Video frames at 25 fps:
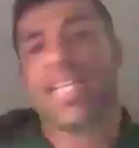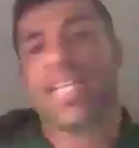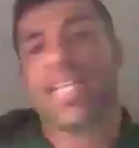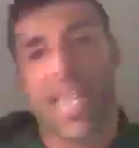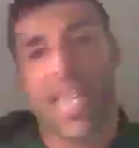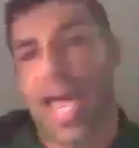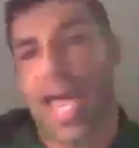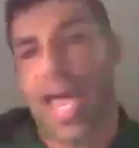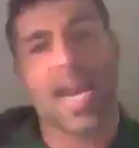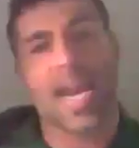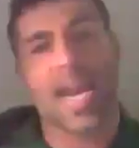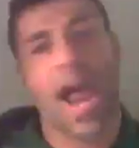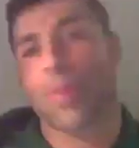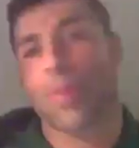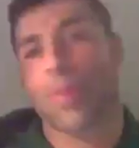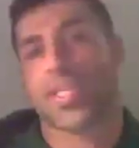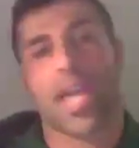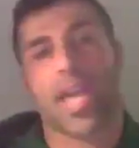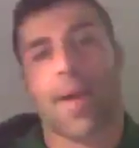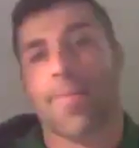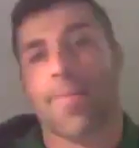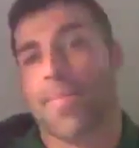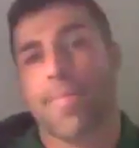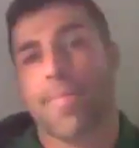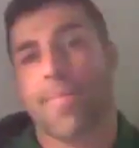get it, I was
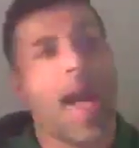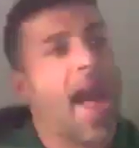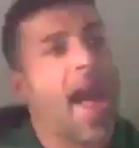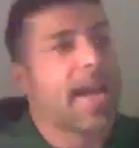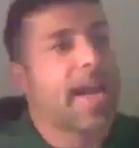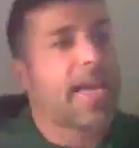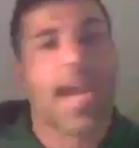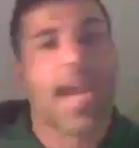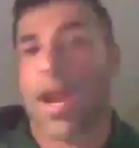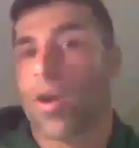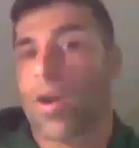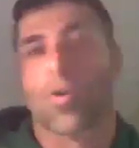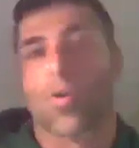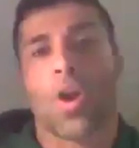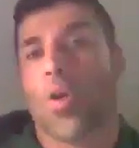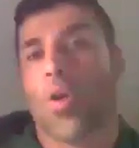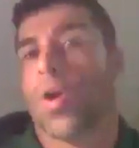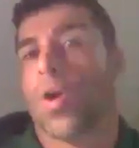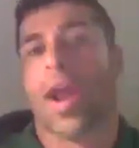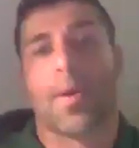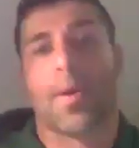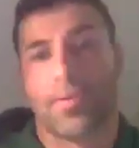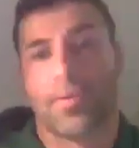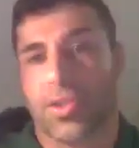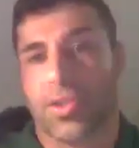coming back, and I don't know what
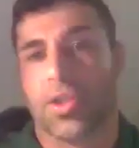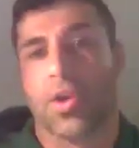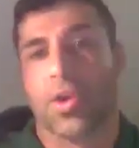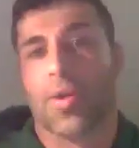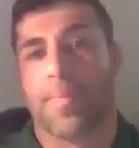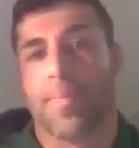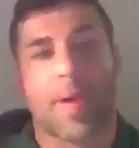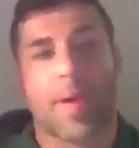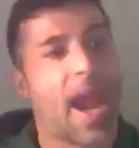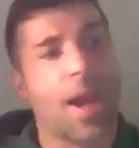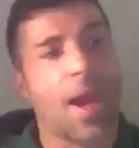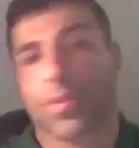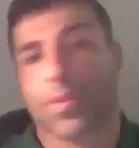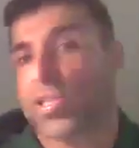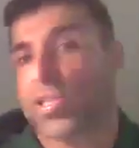I was doing, but I was